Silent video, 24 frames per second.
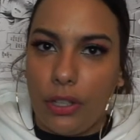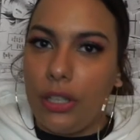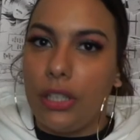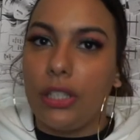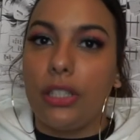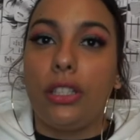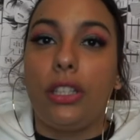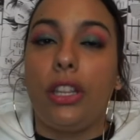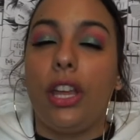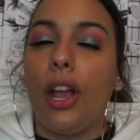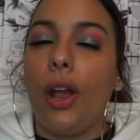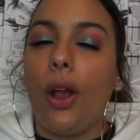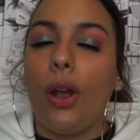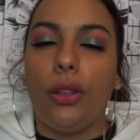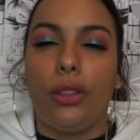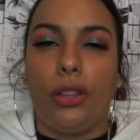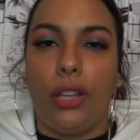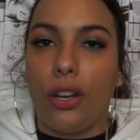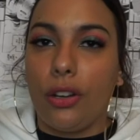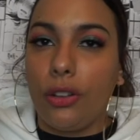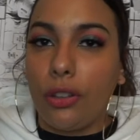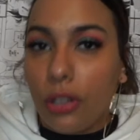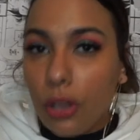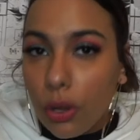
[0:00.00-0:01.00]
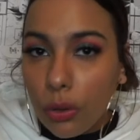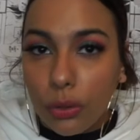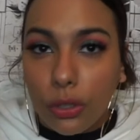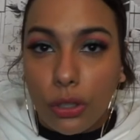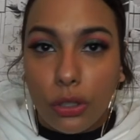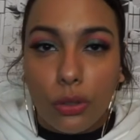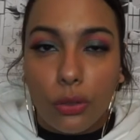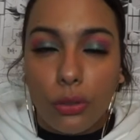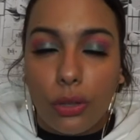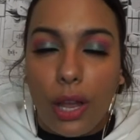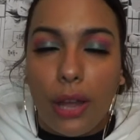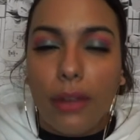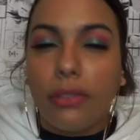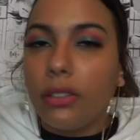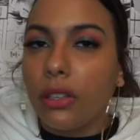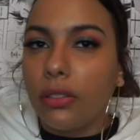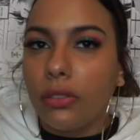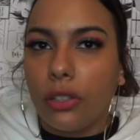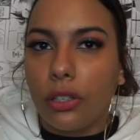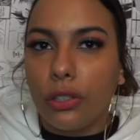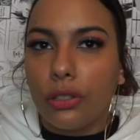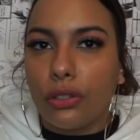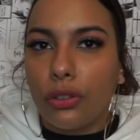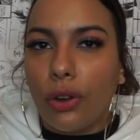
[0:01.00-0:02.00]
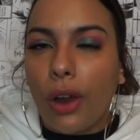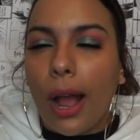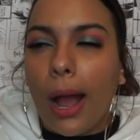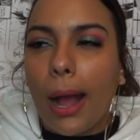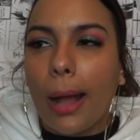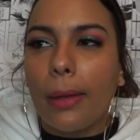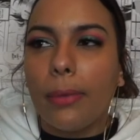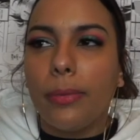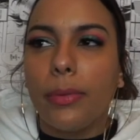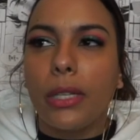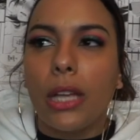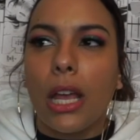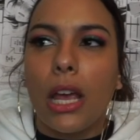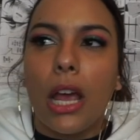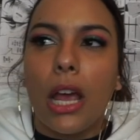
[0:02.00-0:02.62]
Because they're the only two left of their tribes.